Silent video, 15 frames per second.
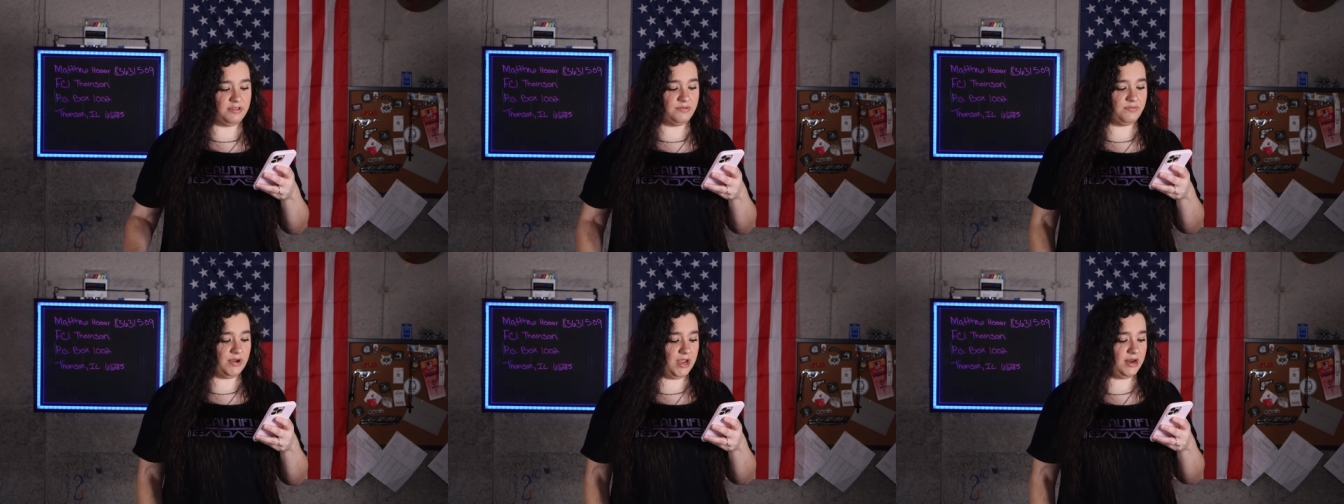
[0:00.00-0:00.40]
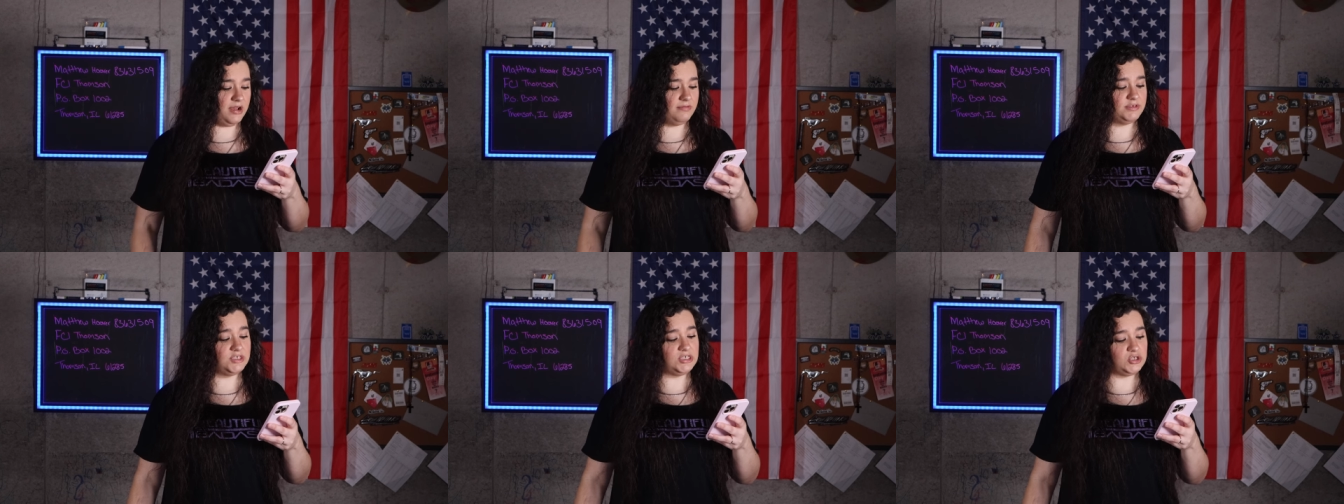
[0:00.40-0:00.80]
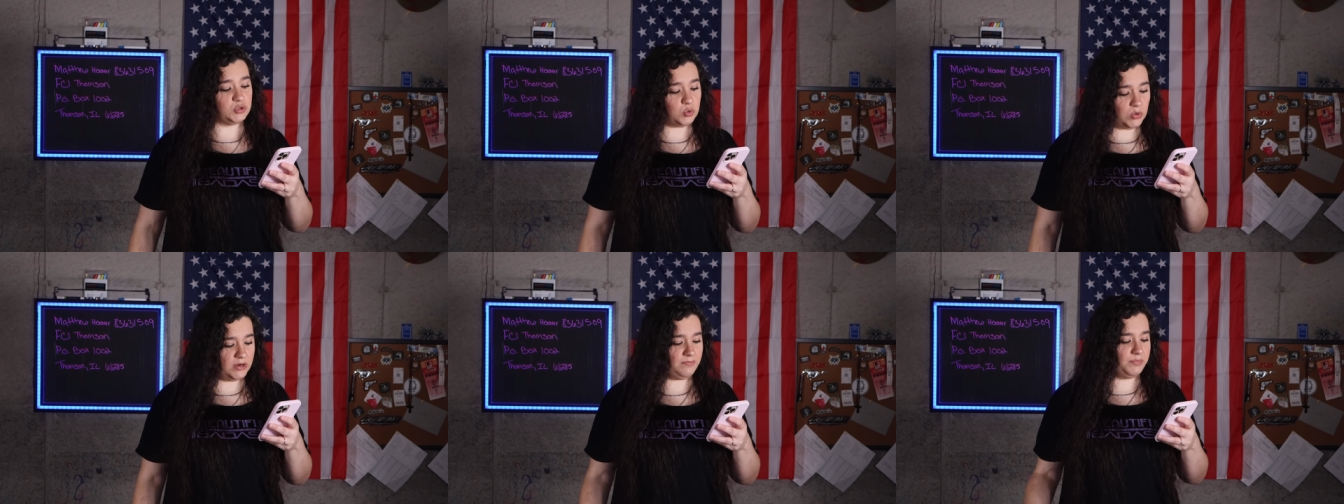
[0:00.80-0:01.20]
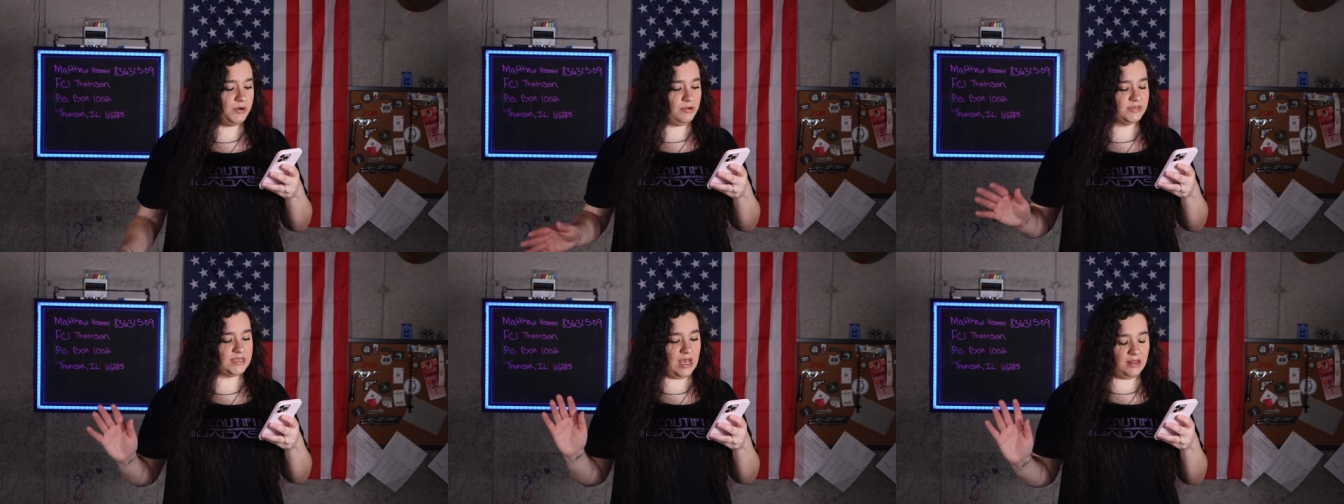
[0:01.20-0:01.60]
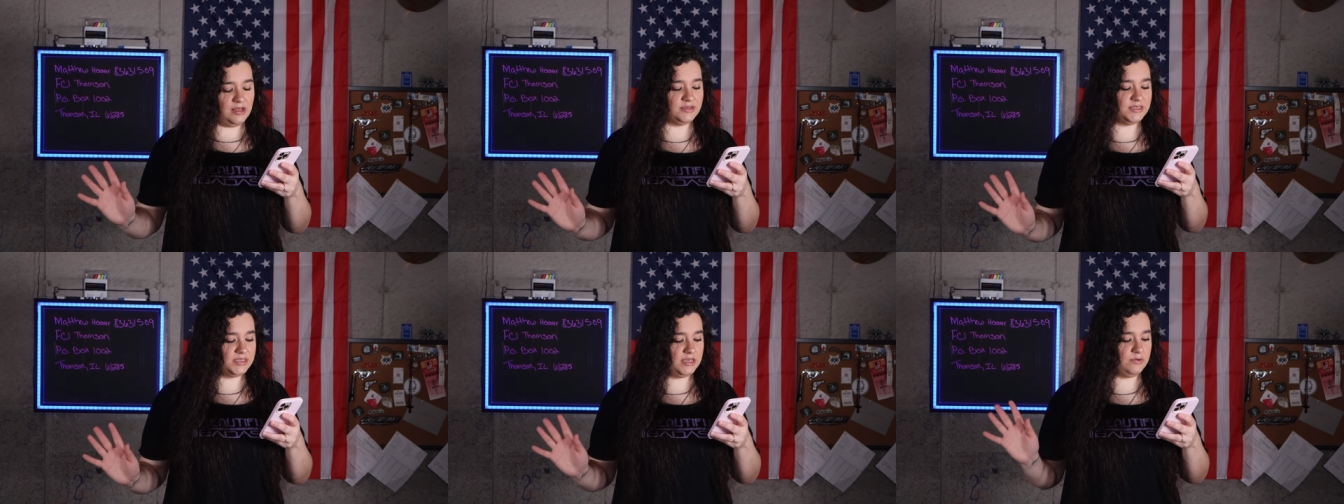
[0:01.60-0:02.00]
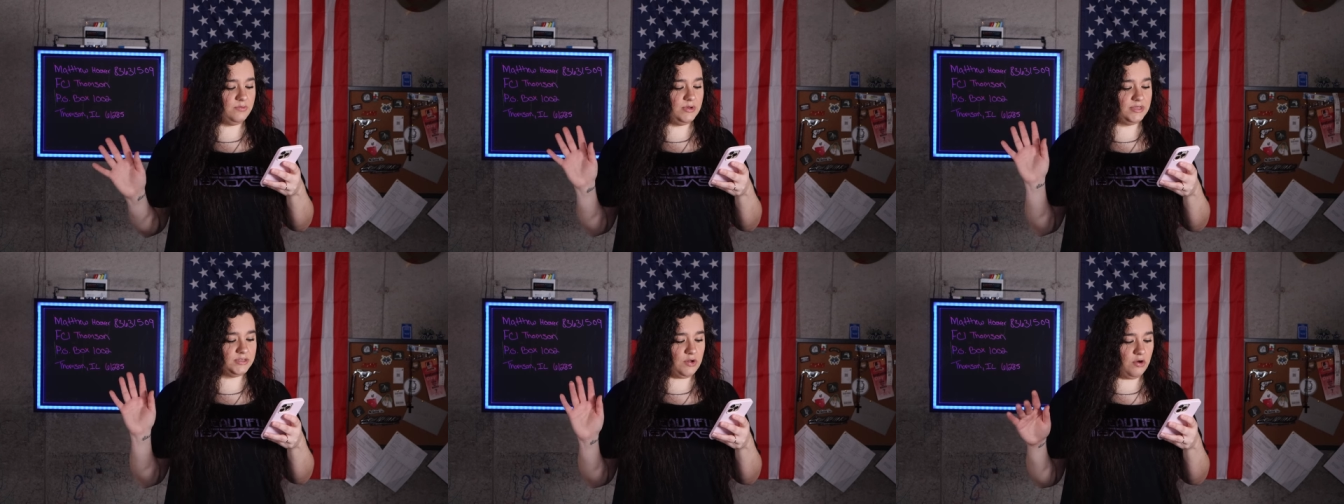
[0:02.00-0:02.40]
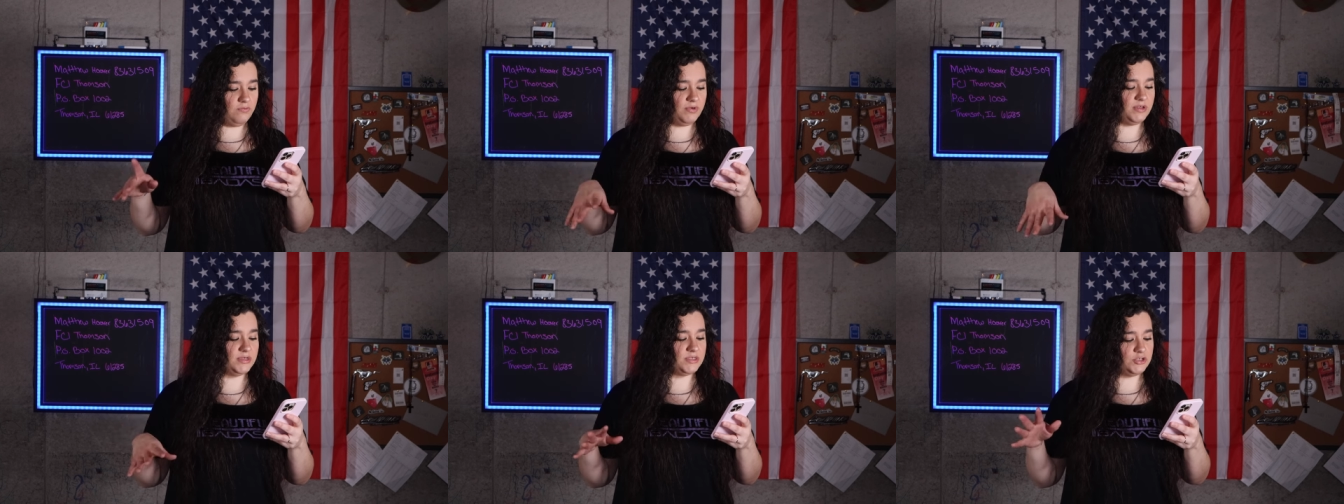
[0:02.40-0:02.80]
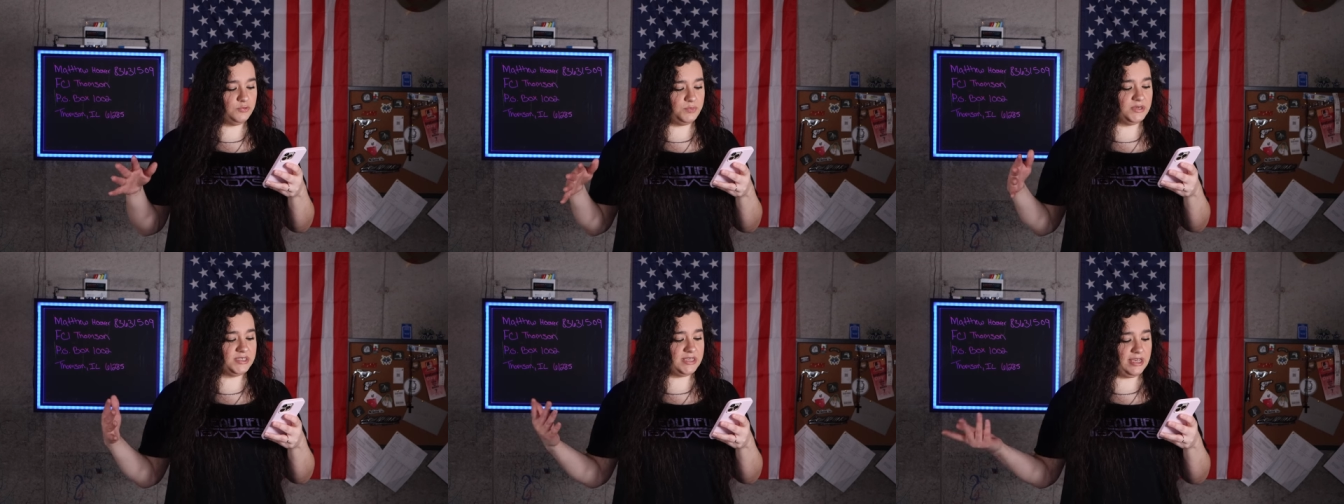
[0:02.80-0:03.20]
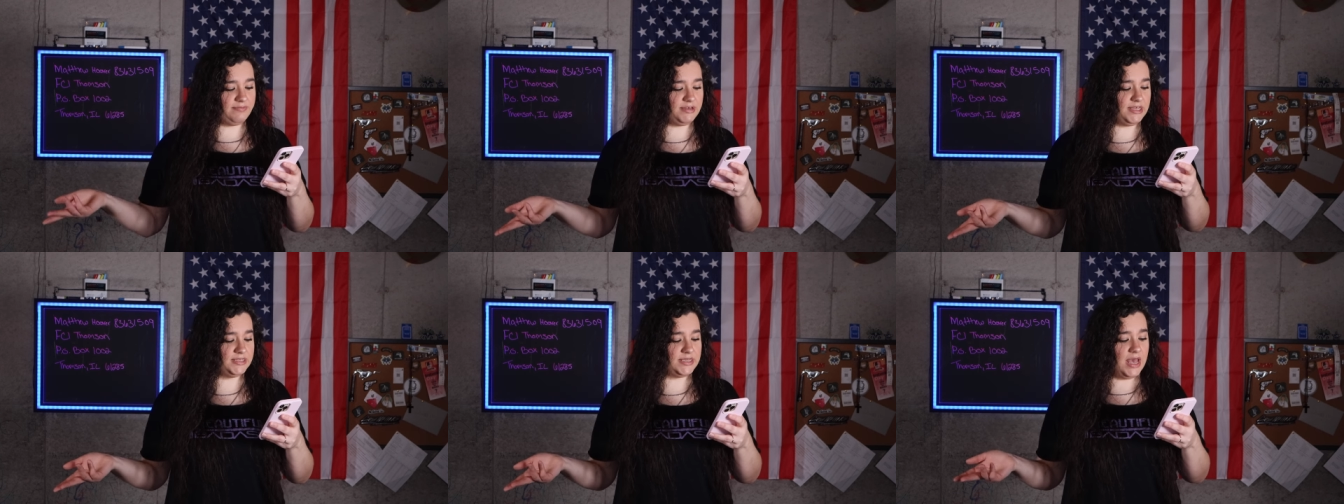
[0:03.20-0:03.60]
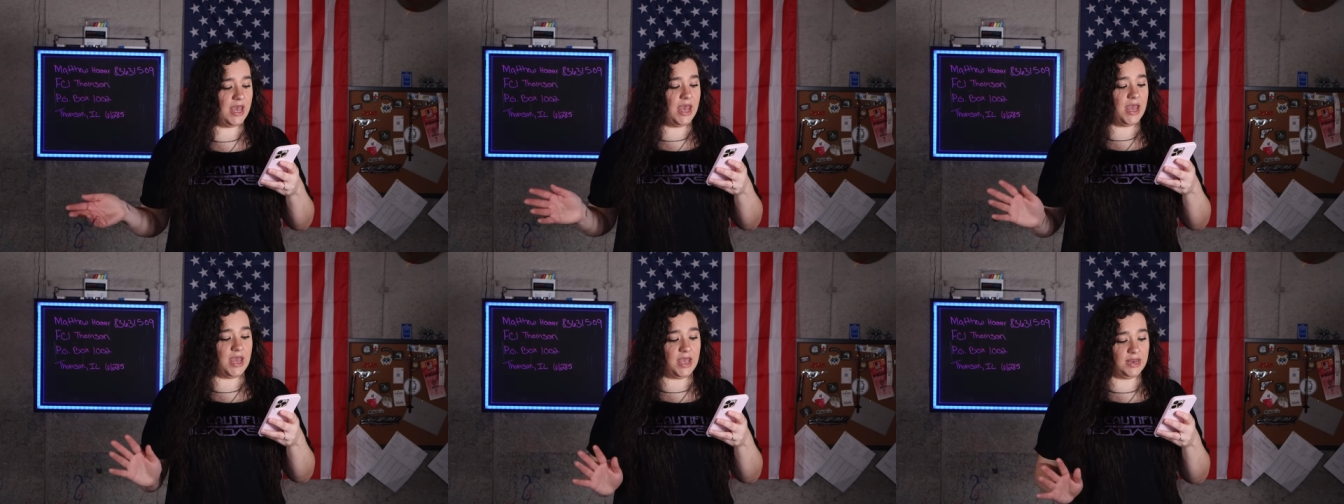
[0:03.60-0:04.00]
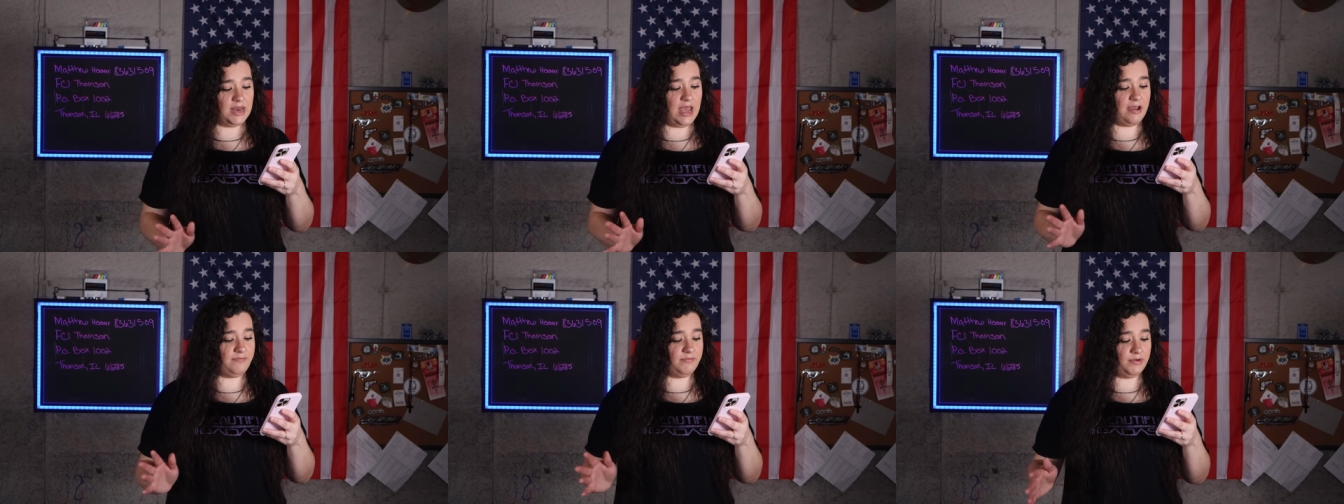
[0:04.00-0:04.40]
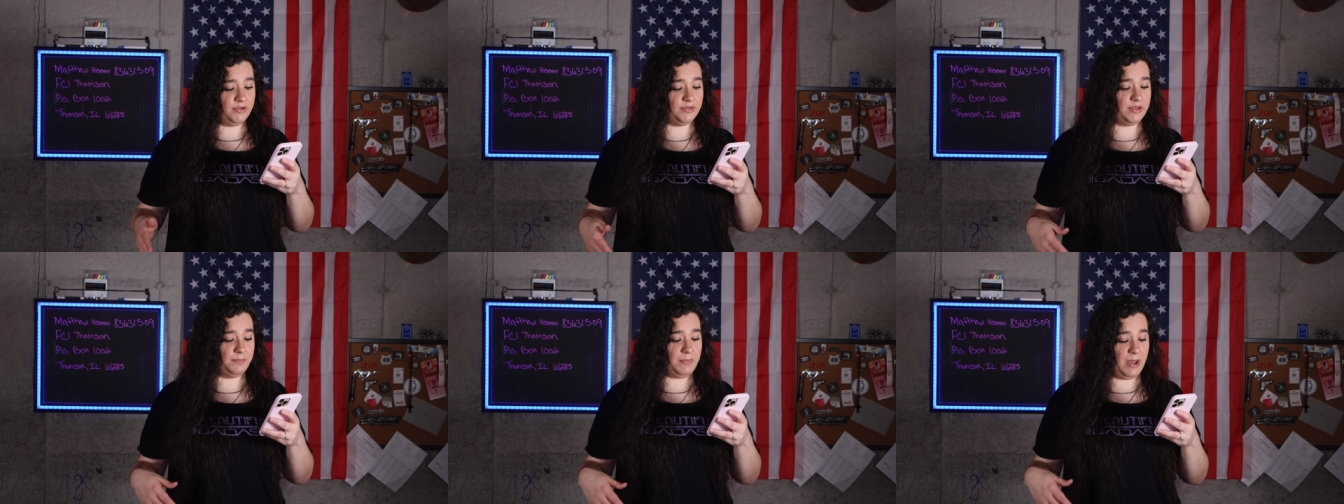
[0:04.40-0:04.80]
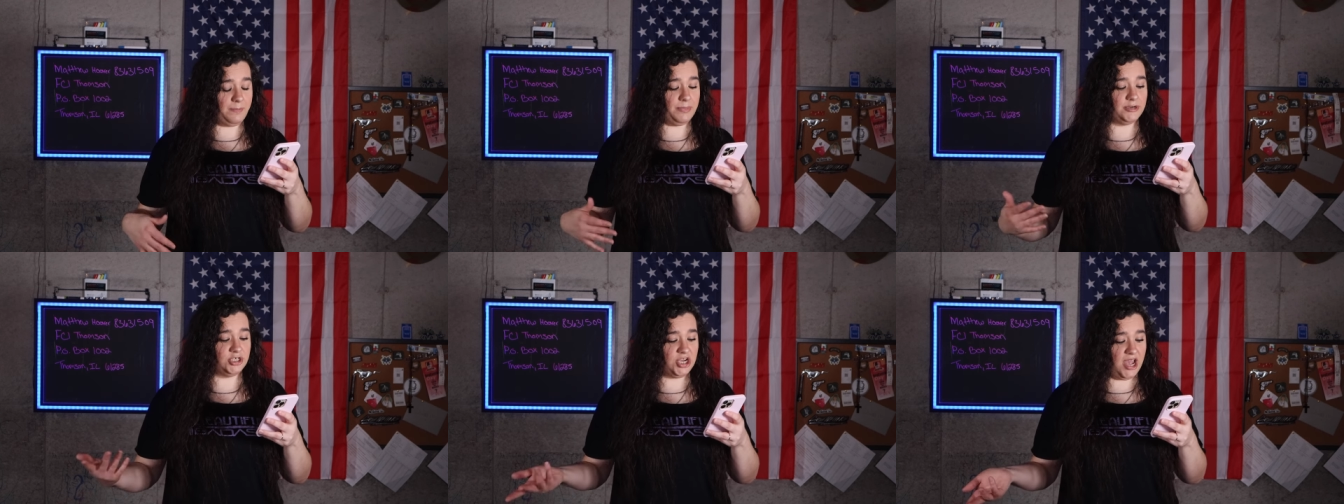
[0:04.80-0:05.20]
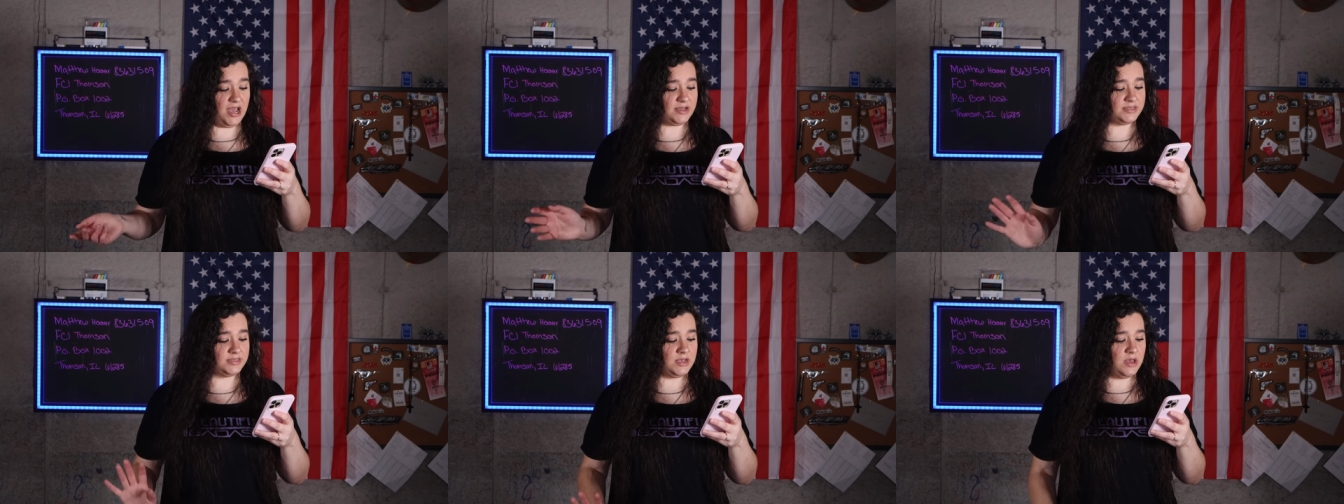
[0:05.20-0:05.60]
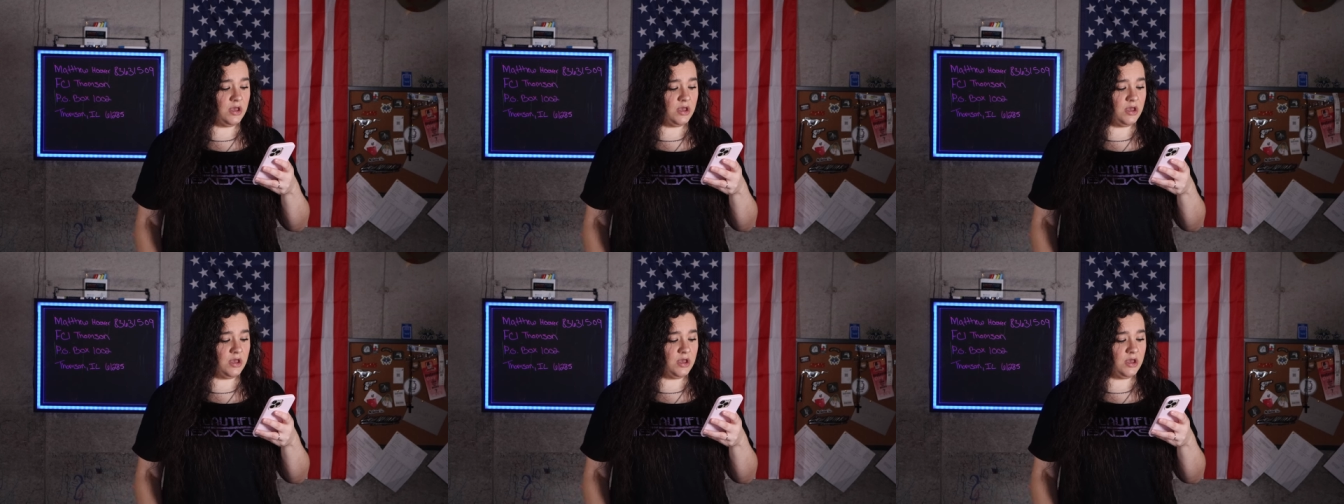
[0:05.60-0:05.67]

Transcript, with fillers: The raid of Twin Bros LLC was over the Super Safeties and not for the Pepper Jacks.